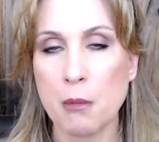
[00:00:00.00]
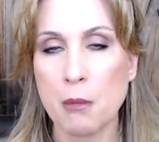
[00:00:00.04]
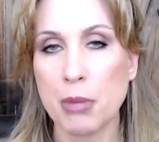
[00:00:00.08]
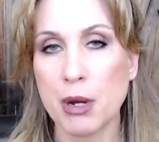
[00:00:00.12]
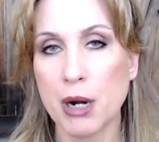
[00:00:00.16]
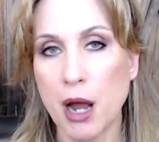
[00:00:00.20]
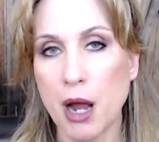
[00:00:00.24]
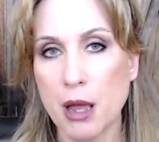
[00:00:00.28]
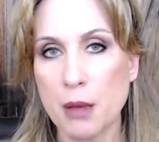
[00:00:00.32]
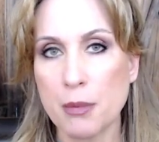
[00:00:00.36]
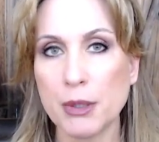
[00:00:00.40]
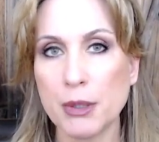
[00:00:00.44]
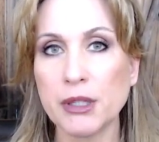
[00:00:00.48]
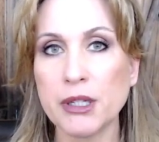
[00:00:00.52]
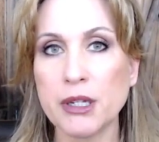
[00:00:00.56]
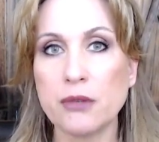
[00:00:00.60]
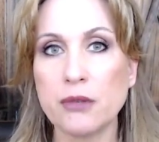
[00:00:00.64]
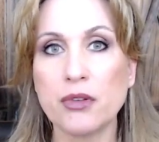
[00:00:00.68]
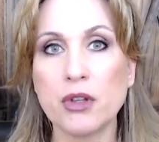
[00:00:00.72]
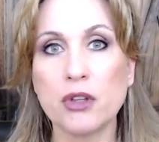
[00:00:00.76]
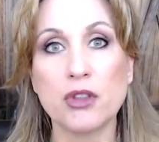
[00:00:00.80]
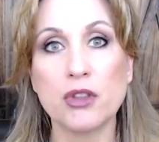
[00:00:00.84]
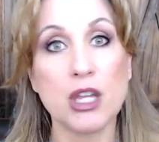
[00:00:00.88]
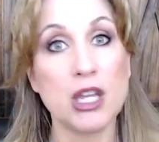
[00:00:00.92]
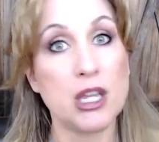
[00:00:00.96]
but I
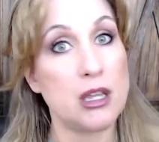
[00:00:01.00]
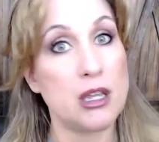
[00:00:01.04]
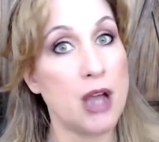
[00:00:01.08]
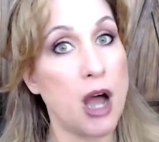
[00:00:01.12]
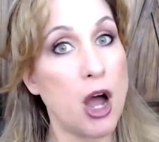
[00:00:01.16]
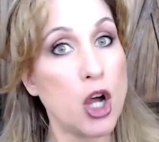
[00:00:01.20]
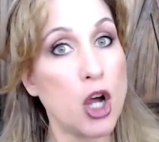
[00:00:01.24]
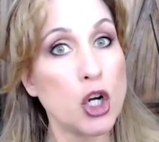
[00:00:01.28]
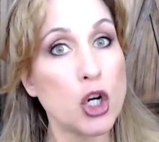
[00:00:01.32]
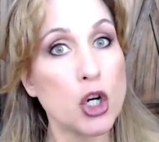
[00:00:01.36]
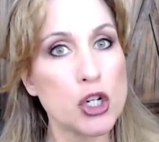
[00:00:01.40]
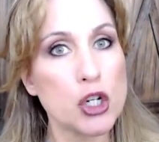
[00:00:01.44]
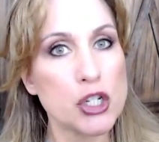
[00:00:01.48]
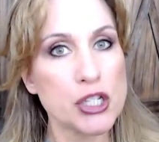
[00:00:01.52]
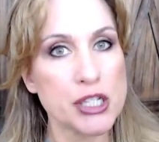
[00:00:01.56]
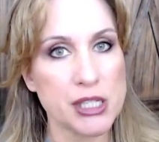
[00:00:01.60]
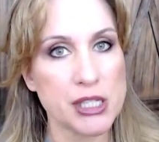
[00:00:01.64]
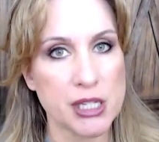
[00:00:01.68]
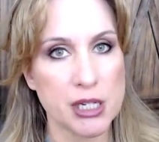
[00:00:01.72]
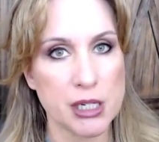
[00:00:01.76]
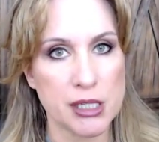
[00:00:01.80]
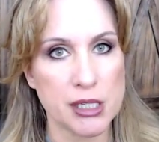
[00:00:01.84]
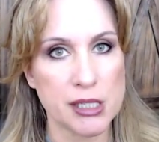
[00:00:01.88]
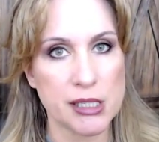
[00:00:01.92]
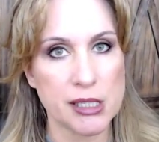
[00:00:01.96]
believe that the younger
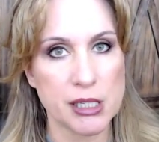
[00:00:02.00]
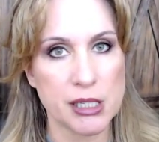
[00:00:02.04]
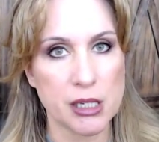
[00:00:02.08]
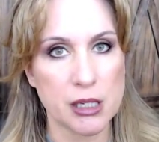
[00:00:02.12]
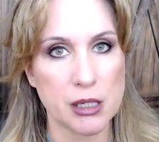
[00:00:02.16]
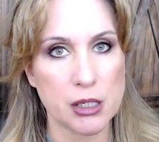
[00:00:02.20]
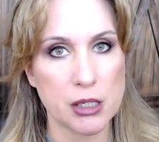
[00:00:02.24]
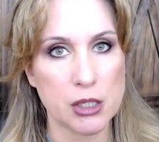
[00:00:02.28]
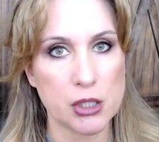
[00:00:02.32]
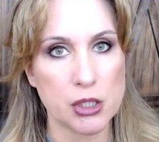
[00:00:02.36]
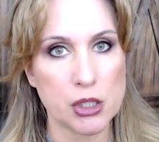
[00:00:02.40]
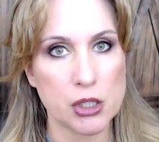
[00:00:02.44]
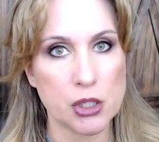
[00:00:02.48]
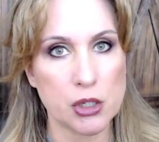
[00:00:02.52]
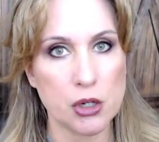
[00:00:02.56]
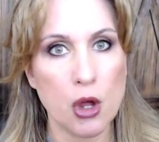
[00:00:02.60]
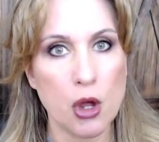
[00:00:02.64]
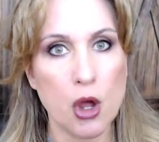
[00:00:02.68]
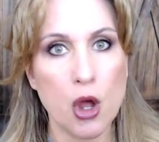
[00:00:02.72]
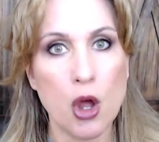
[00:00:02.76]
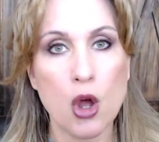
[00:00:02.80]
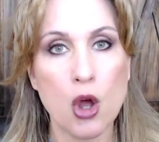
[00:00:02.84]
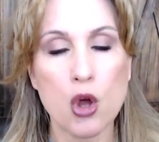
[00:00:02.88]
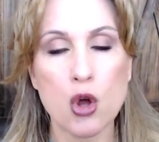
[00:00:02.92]
citizens